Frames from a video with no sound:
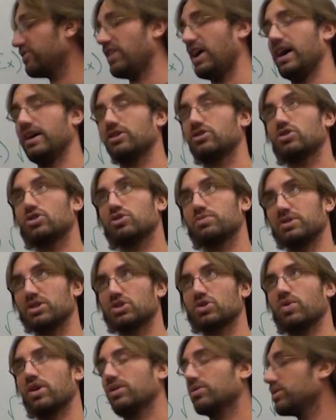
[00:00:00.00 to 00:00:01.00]
five excuse me,
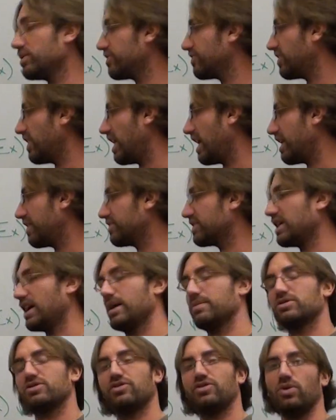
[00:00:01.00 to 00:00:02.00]
square root of five
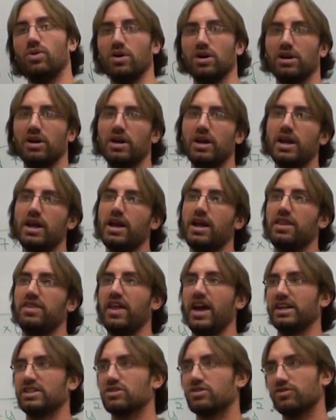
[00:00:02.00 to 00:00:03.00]
times four.
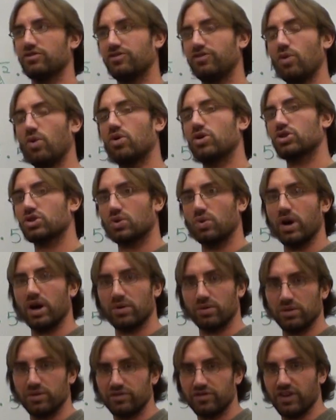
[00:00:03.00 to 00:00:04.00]
That's four square
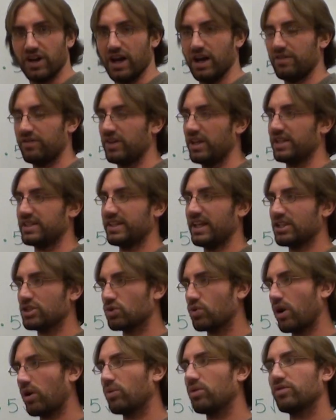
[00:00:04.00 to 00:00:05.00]
root five. It's not
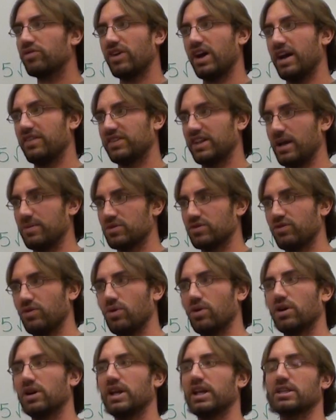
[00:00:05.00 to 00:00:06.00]
square root five times
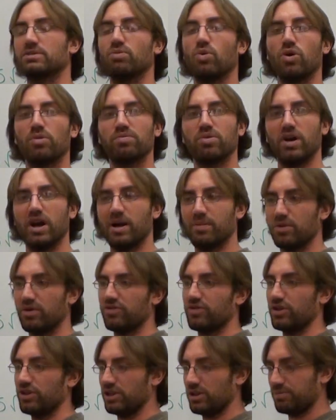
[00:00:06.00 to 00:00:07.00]
four. It's more proper
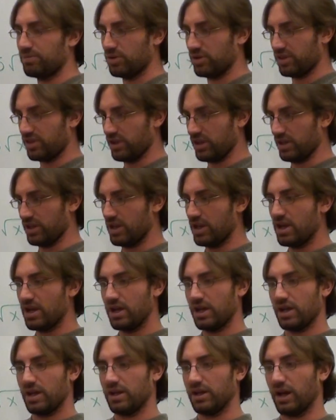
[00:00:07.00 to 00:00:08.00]
for you to put the
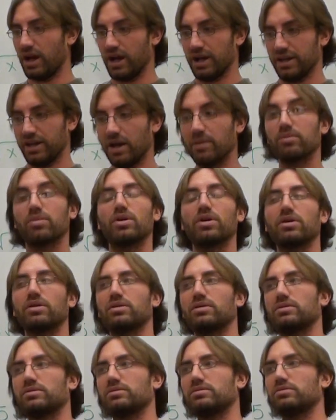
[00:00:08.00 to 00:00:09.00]
uh,
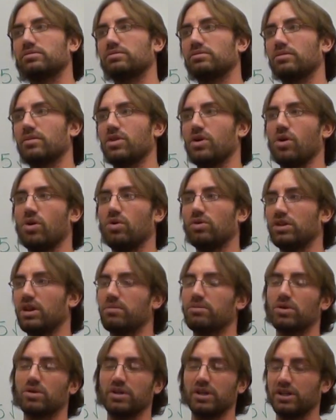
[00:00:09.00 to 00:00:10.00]
number, the whole
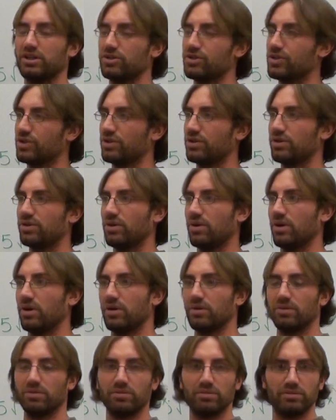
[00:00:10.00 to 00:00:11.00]
number integer,
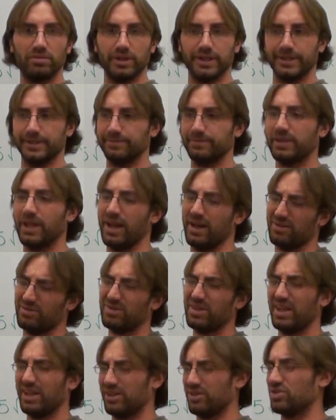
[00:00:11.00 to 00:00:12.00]
or uh, yeah,
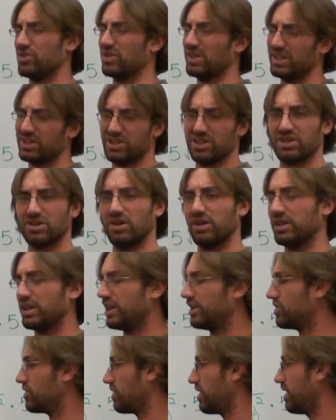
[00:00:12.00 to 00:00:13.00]
integer, let's just call it
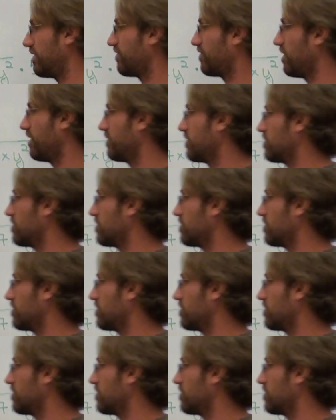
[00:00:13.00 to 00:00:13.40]
integer, in front